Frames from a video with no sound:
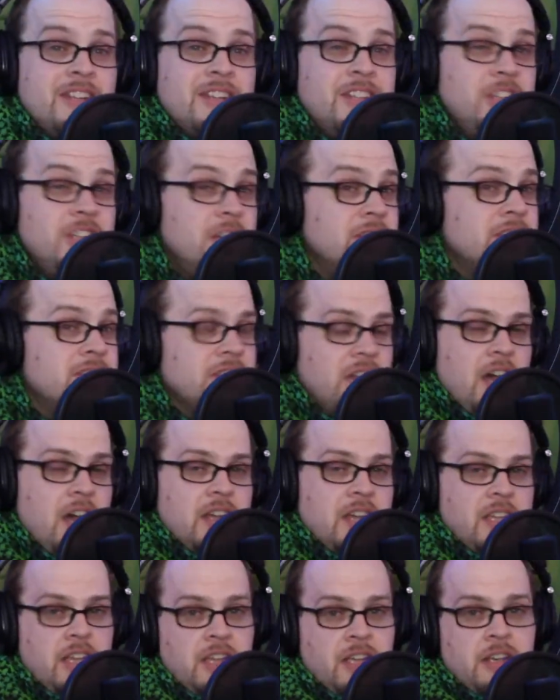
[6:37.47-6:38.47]
does lock
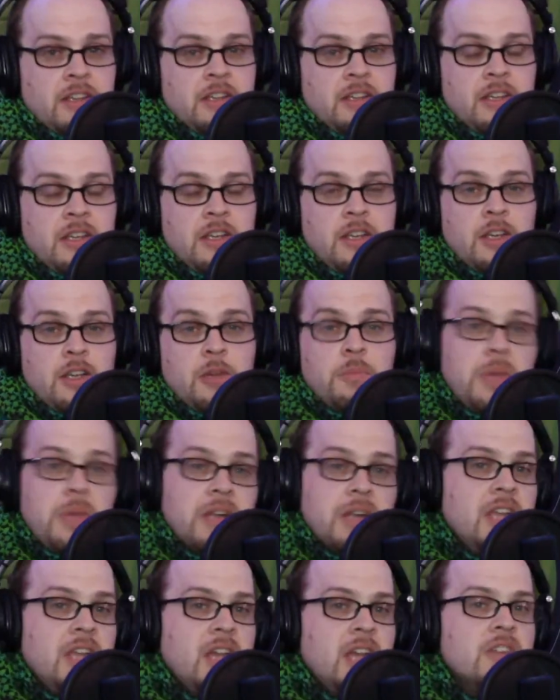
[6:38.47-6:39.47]
in.
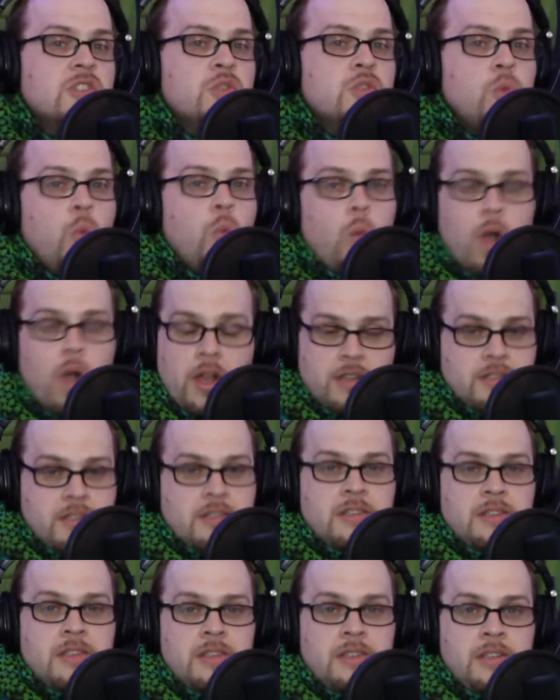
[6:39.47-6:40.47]
But guess what?